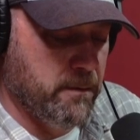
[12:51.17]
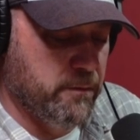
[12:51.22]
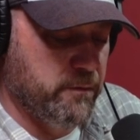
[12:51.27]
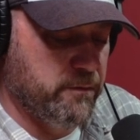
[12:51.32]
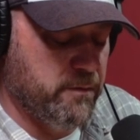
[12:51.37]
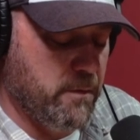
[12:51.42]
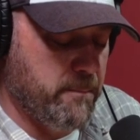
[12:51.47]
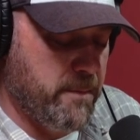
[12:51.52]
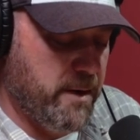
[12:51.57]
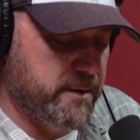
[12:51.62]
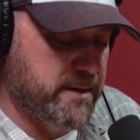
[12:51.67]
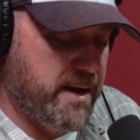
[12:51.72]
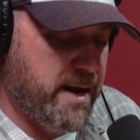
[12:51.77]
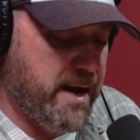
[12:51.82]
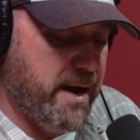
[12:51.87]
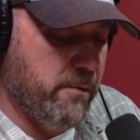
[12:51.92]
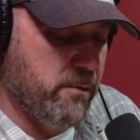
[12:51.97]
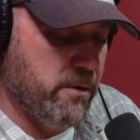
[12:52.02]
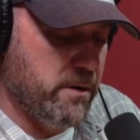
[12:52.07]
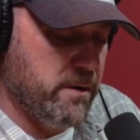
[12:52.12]
so my
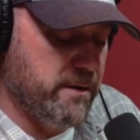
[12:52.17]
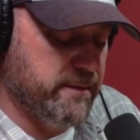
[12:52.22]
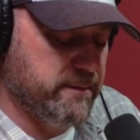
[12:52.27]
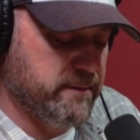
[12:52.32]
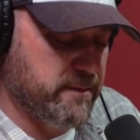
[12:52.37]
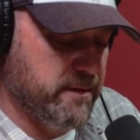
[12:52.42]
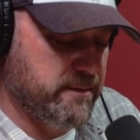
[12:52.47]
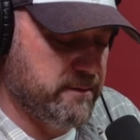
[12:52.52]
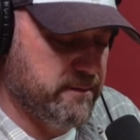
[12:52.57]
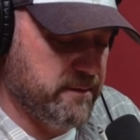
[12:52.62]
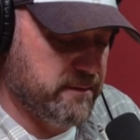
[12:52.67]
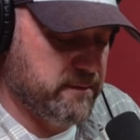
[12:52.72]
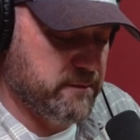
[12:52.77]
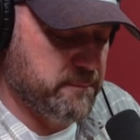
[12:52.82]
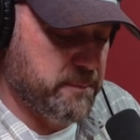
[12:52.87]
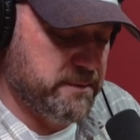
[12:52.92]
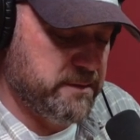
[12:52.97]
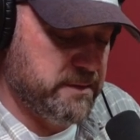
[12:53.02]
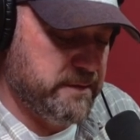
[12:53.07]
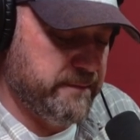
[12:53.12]
Daiwa, it's it's it's
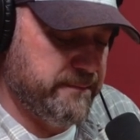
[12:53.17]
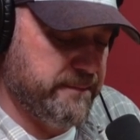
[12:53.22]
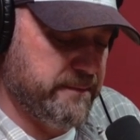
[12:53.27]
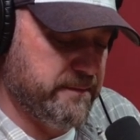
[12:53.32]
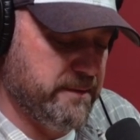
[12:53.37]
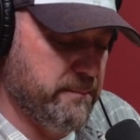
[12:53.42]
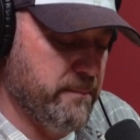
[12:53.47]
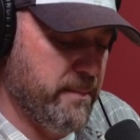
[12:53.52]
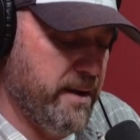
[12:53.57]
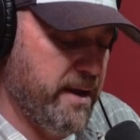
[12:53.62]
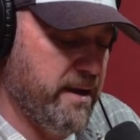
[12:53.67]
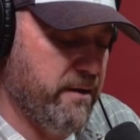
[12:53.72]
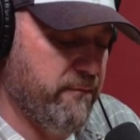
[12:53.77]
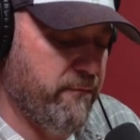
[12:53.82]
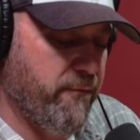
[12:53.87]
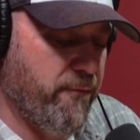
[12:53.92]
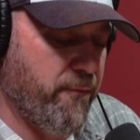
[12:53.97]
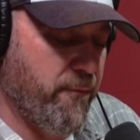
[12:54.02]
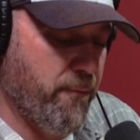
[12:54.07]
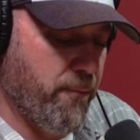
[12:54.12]
specifically made
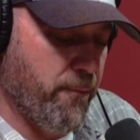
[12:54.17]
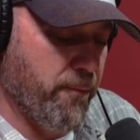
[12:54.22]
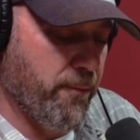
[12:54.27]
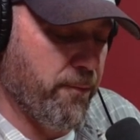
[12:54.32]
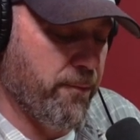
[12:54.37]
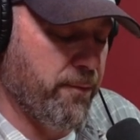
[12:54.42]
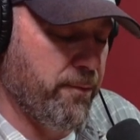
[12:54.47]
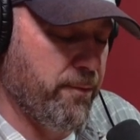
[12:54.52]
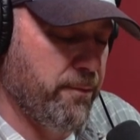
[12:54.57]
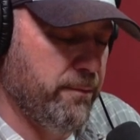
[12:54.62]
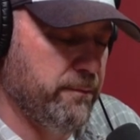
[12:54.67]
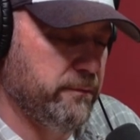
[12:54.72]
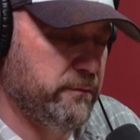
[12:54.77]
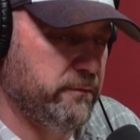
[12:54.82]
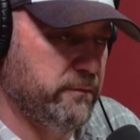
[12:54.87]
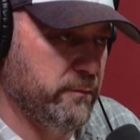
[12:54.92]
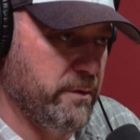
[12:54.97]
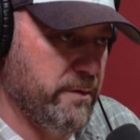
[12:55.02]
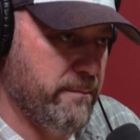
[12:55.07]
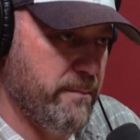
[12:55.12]
for
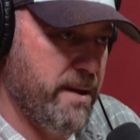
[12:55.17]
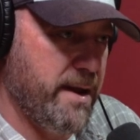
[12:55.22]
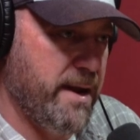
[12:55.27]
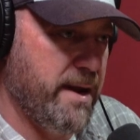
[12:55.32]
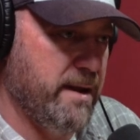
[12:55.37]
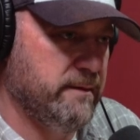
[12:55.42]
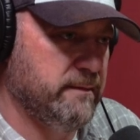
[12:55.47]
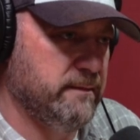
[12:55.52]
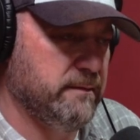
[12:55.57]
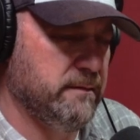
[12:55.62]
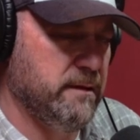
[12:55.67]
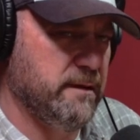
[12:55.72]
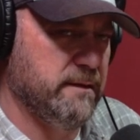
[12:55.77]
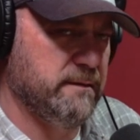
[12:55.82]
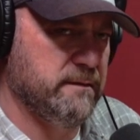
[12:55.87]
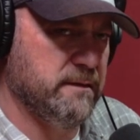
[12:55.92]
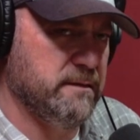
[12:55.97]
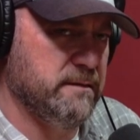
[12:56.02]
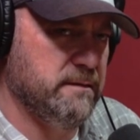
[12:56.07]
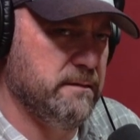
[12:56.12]
swim baits.
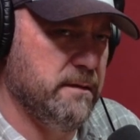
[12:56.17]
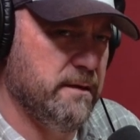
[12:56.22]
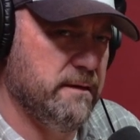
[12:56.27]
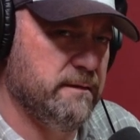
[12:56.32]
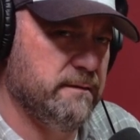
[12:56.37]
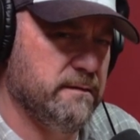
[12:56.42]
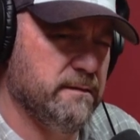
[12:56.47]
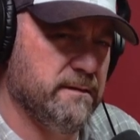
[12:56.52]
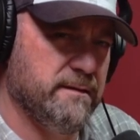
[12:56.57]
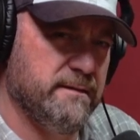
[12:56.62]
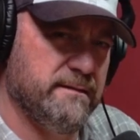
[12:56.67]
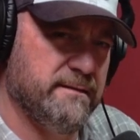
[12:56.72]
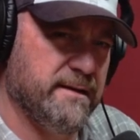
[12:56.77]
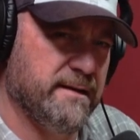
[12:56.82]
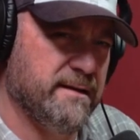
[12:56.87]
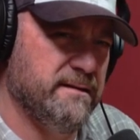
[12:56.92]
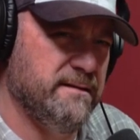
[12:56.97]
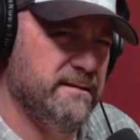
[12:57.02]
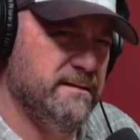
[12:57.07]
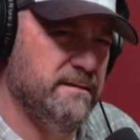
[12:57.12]
It's a it's the it's
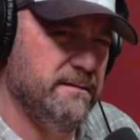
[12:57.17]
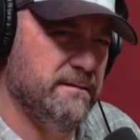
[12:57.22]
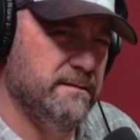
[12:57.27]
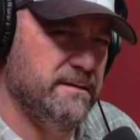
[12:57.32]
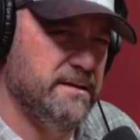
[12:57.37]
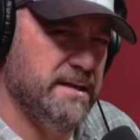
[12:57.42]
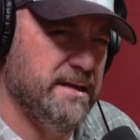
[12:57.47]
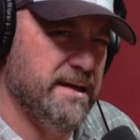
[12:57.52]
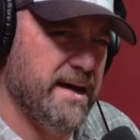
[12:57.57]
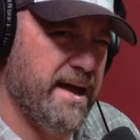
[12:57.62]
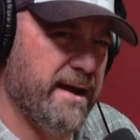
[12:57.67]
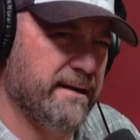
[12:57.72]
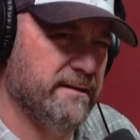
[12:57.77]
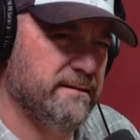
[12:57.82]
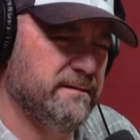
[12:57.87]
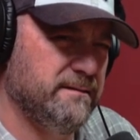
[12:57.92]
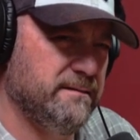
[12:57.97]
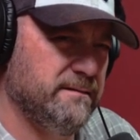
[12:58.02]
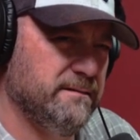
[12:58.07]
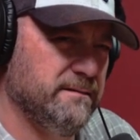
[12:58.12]
like a D
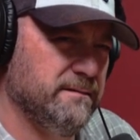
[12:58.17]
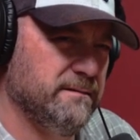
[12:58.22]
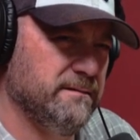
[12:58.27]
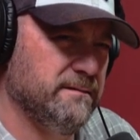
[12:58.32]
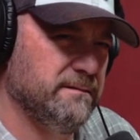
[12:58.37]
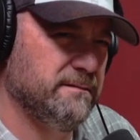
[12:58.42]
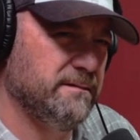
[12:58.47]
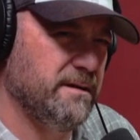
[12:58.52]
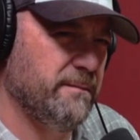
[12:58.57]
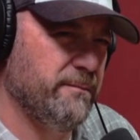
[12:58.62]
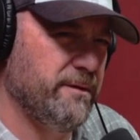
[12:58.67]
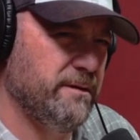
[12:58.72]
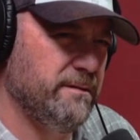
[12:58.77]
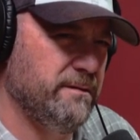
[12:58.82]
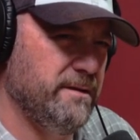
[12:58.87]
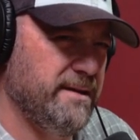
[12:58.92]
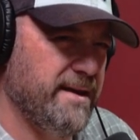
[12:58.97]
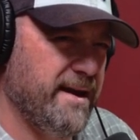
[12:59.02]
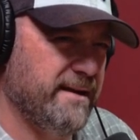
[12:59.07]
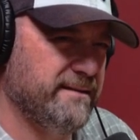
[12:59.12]
X something
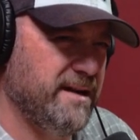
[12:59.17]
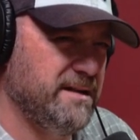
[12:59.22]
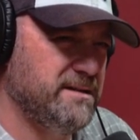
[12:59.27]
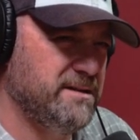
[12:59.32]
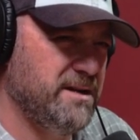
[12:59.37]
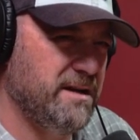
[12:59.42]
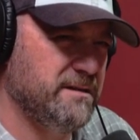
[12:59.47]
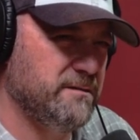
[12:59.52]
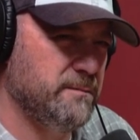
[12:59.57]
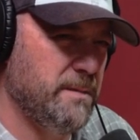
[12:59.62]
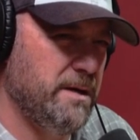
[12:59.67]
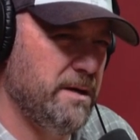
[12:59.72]
D X H S